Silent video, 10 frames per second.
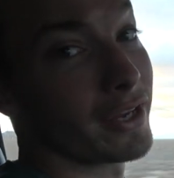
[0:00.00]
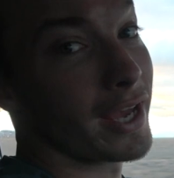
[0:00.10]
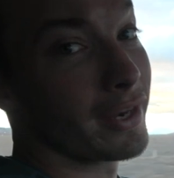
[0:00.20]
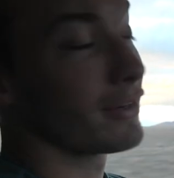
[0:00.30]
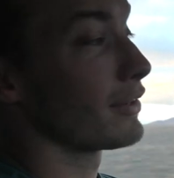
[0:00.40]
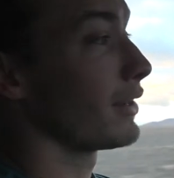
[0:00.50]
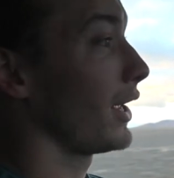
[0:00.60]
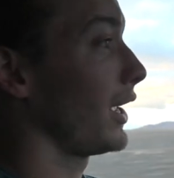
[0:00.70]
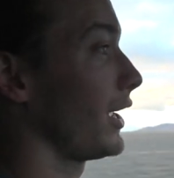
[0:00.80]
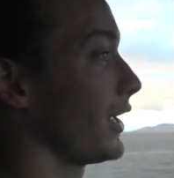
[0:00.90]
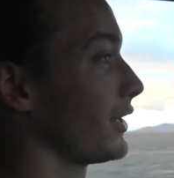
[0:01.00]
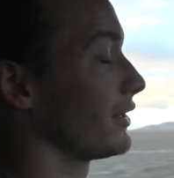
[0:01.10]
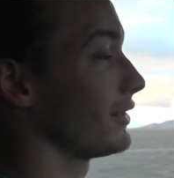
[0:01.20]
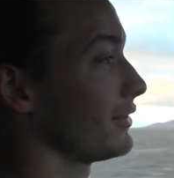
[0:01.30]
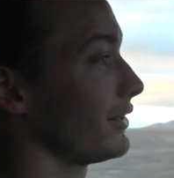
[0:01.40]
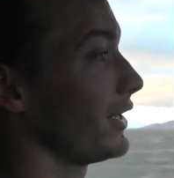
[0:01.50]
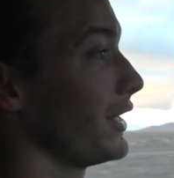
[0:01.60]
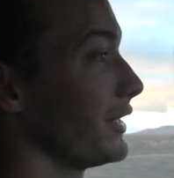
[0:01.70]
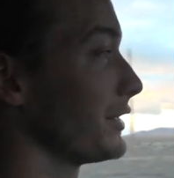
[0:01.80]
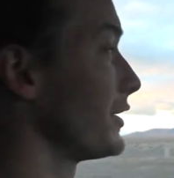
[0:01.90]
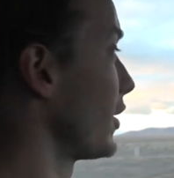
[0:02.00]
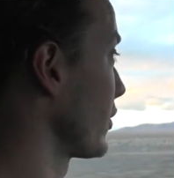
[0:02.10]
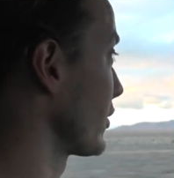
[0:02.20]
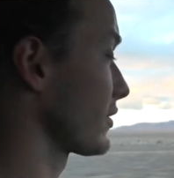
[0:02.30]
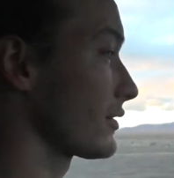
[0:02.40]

yet, and hitting the dirt,